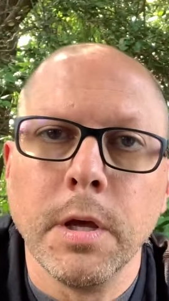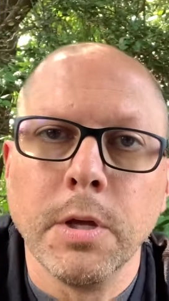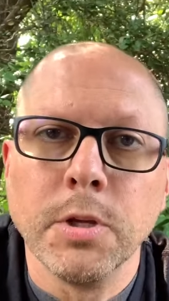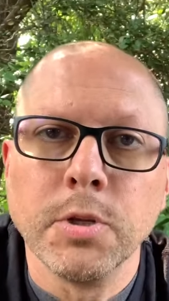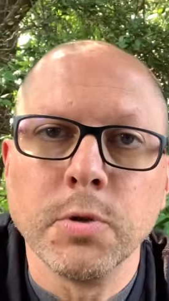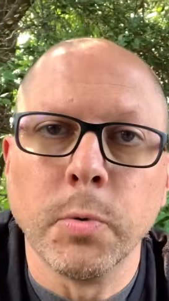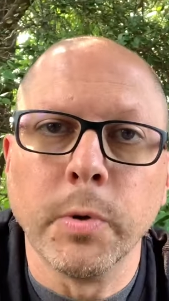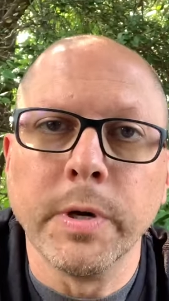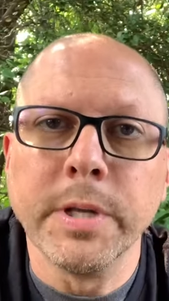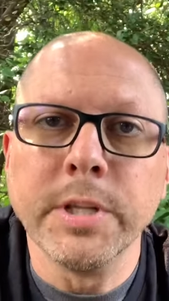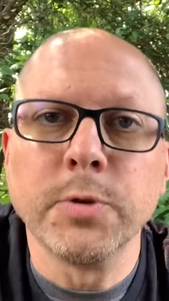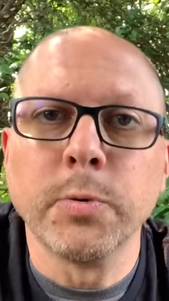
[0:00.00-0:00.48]

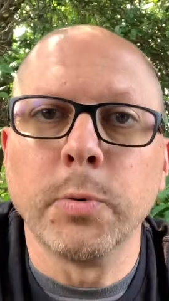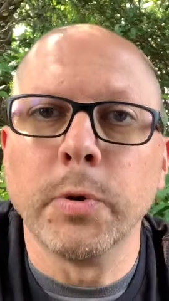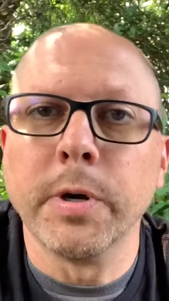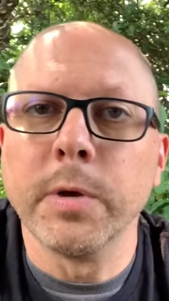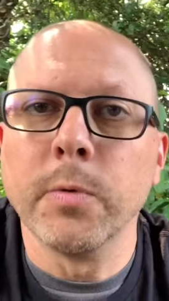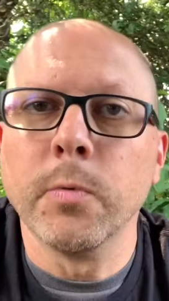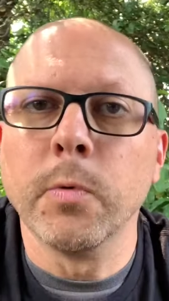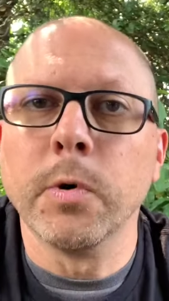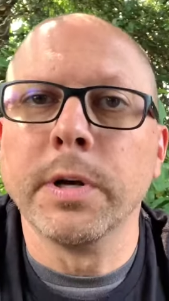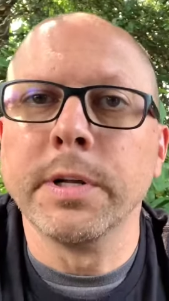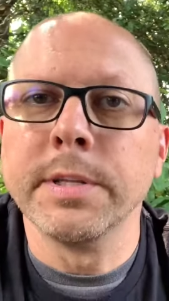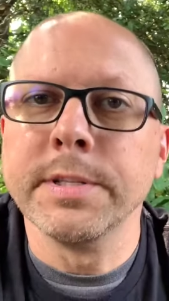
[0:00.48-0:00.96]

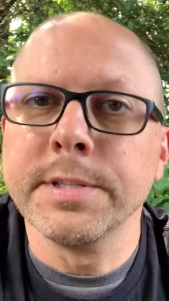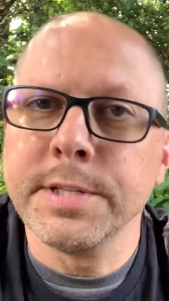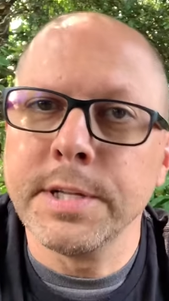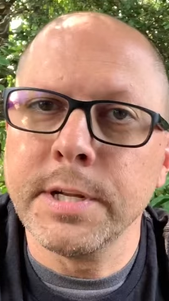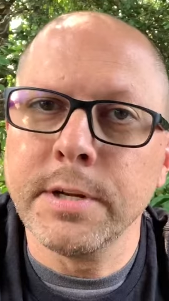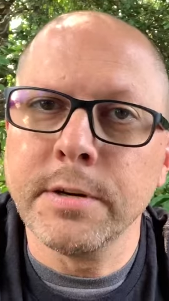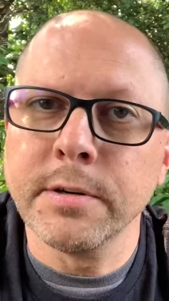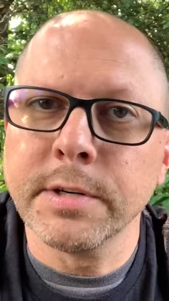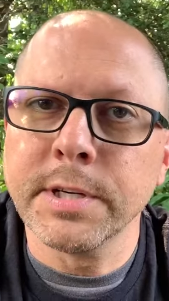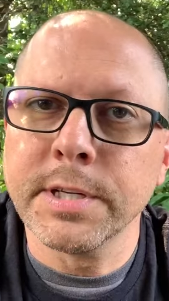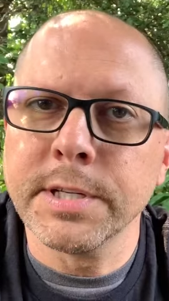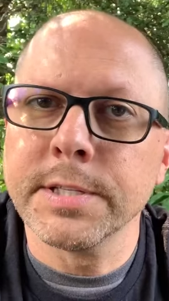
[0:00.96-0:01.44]
2021s, you
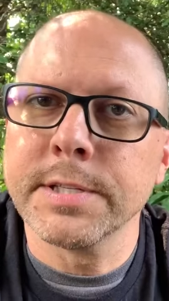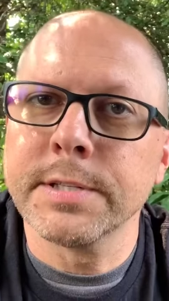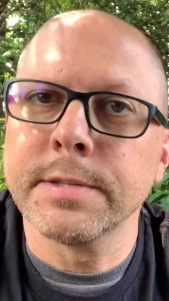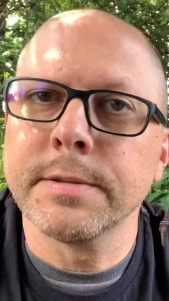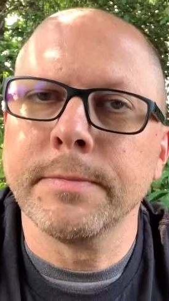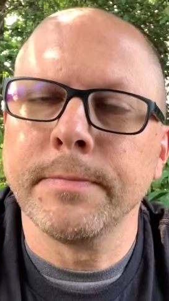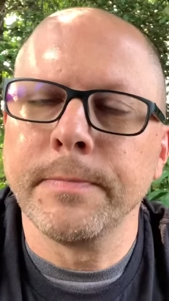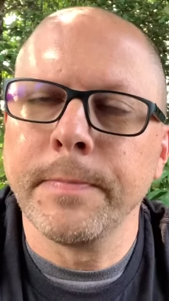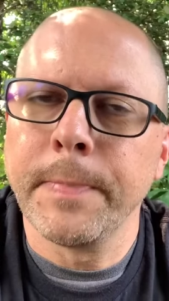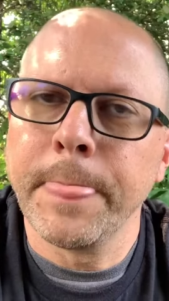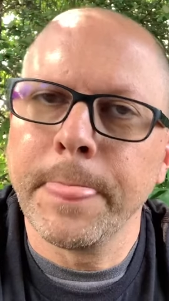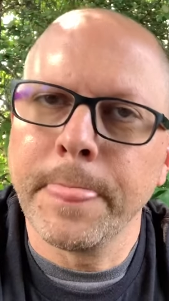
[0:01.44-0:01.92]
know, because
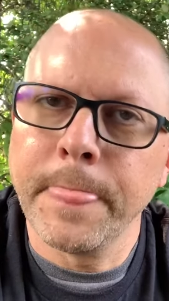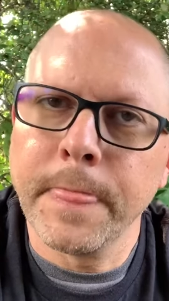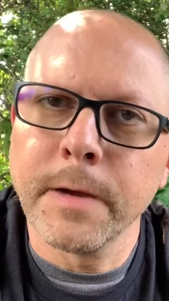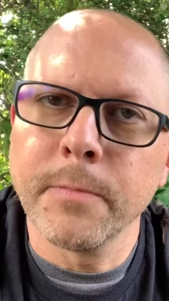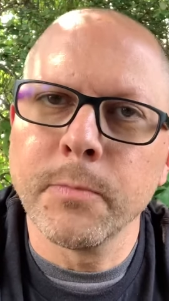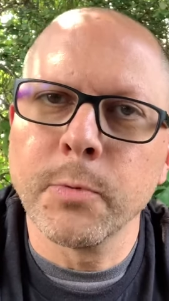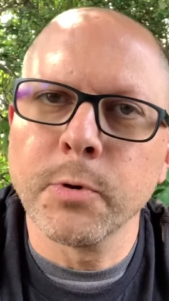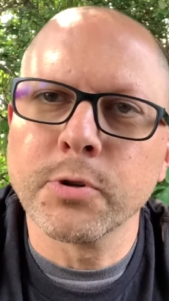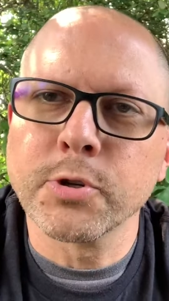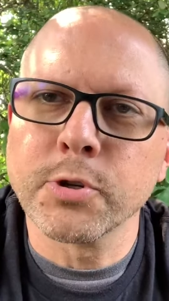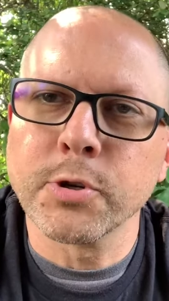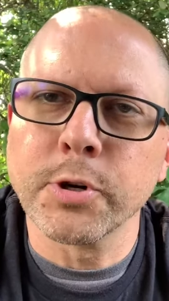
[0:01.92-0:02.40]
they're
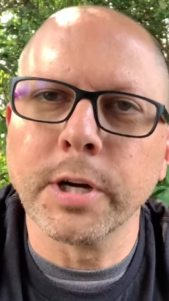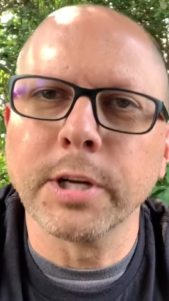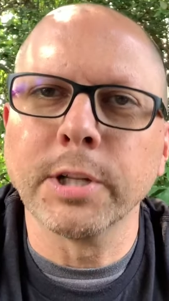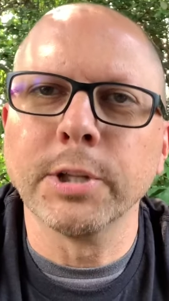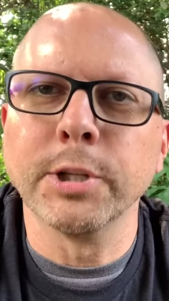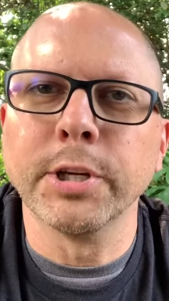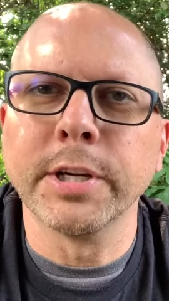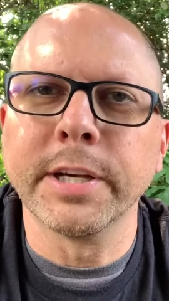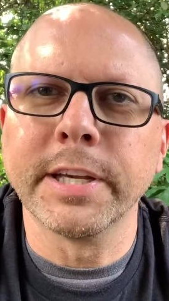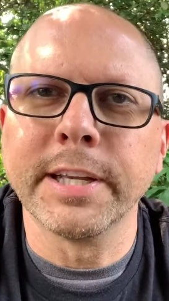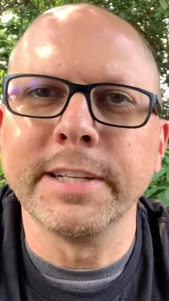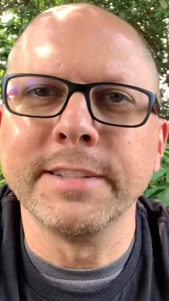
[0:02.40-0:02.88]
more truck
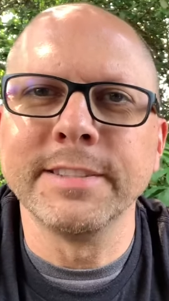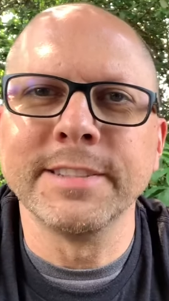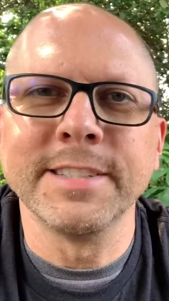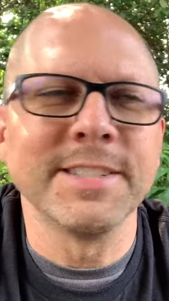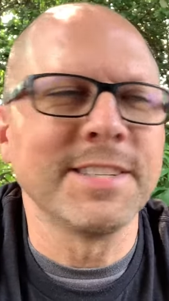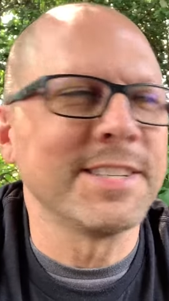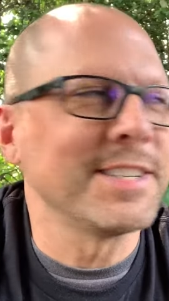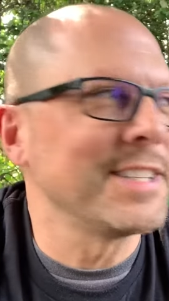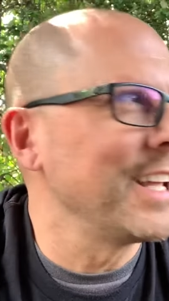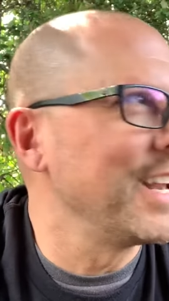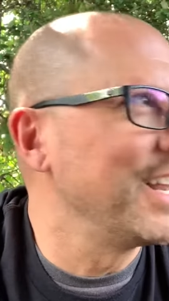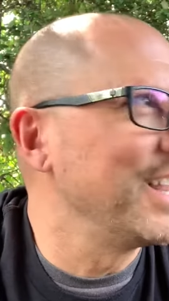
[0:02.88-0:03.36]
looking
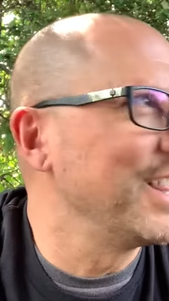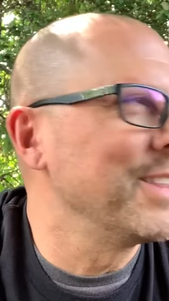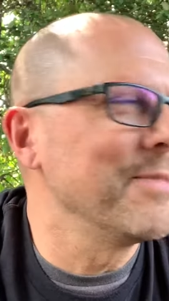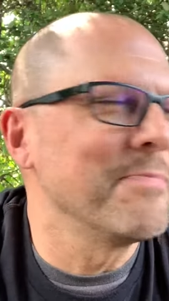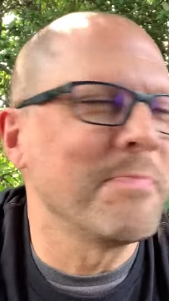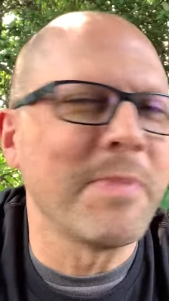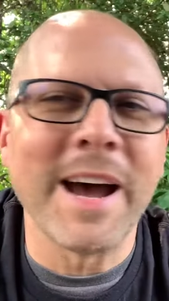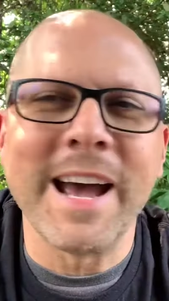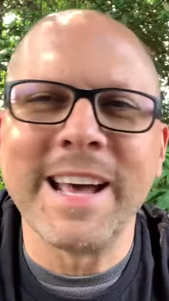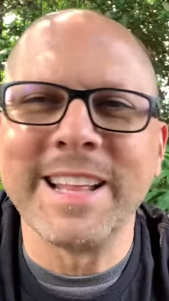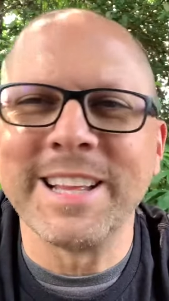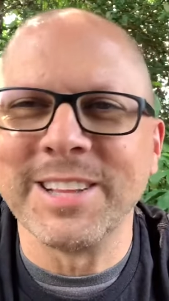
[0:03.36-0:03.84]
instead of the
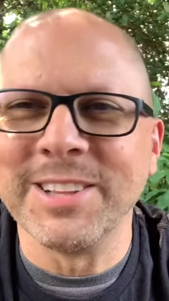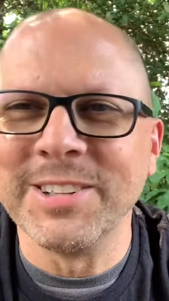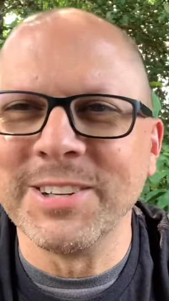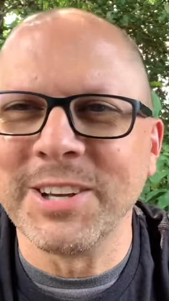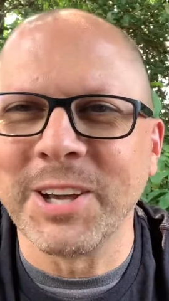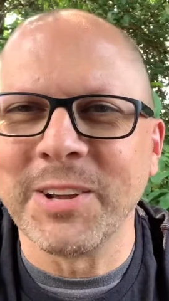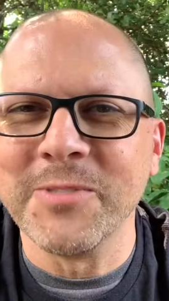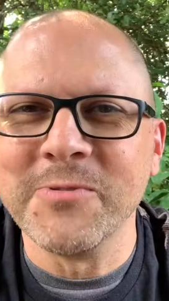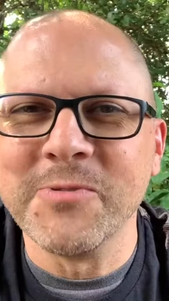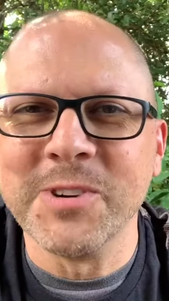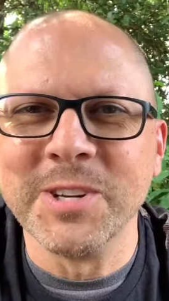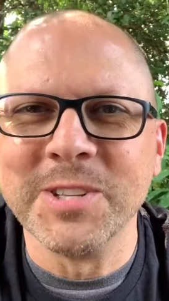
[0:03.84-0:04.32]
pilot
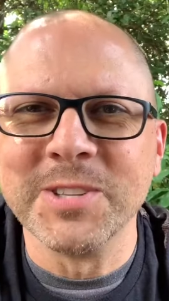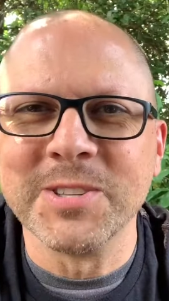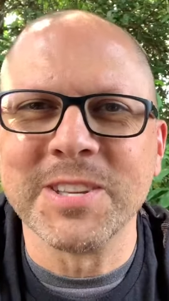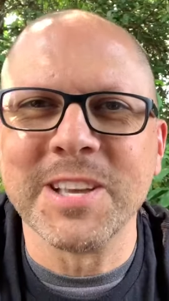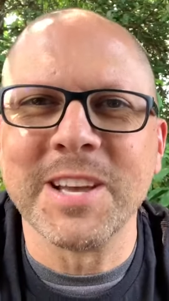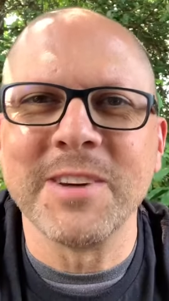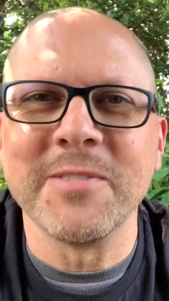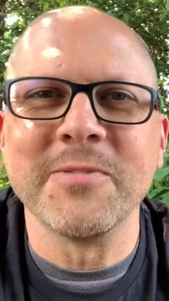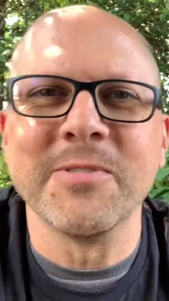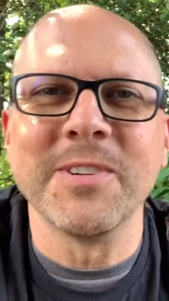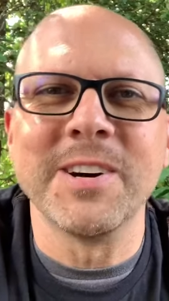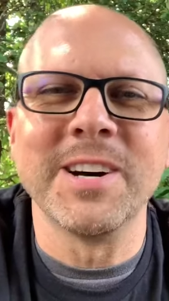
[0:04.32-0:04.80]
looking ones
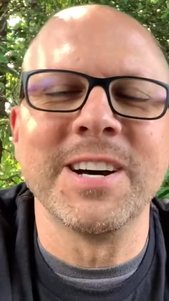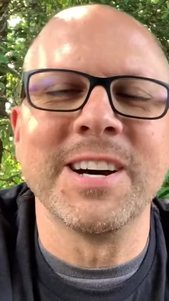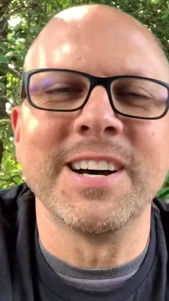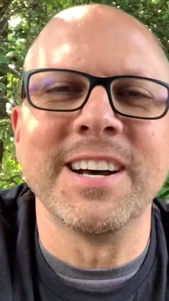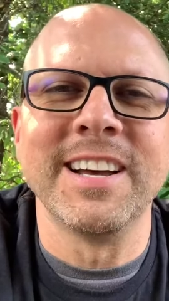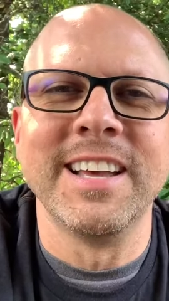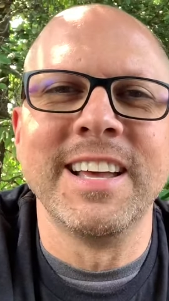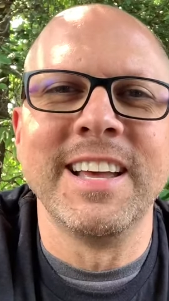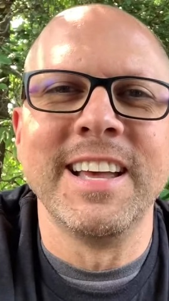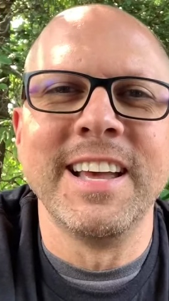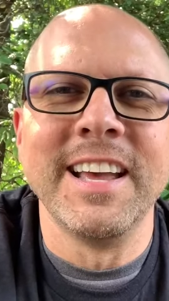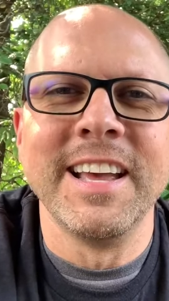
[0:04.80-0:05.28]
that
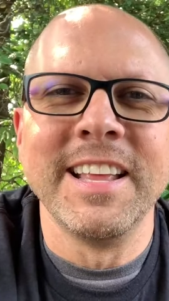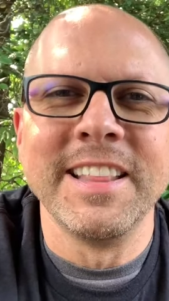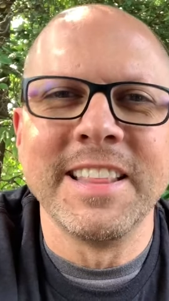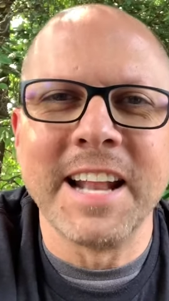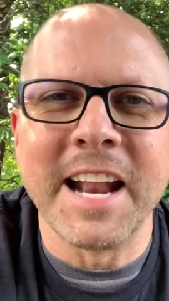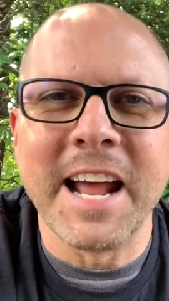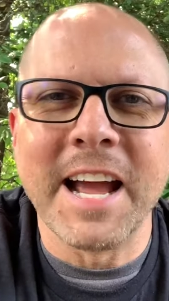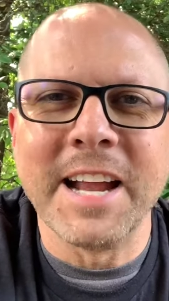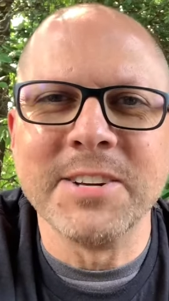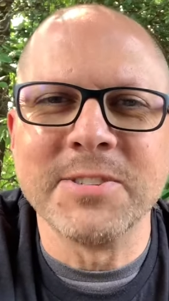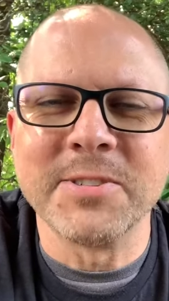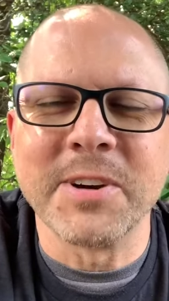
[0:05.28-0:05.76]
that
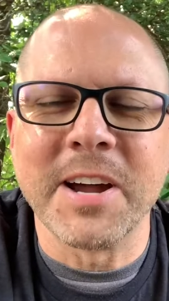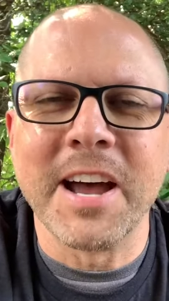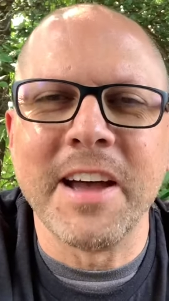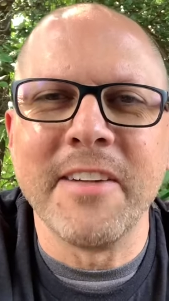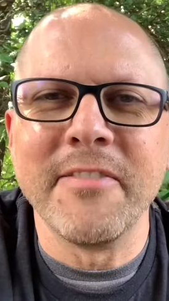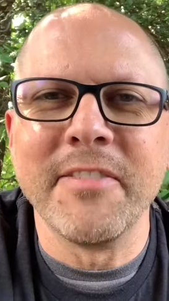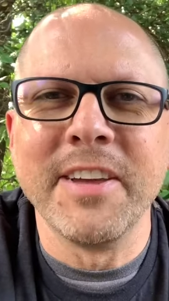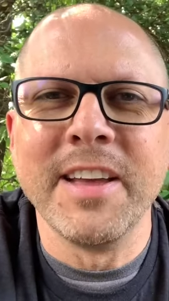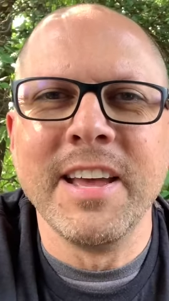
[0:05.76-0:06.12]
I drive.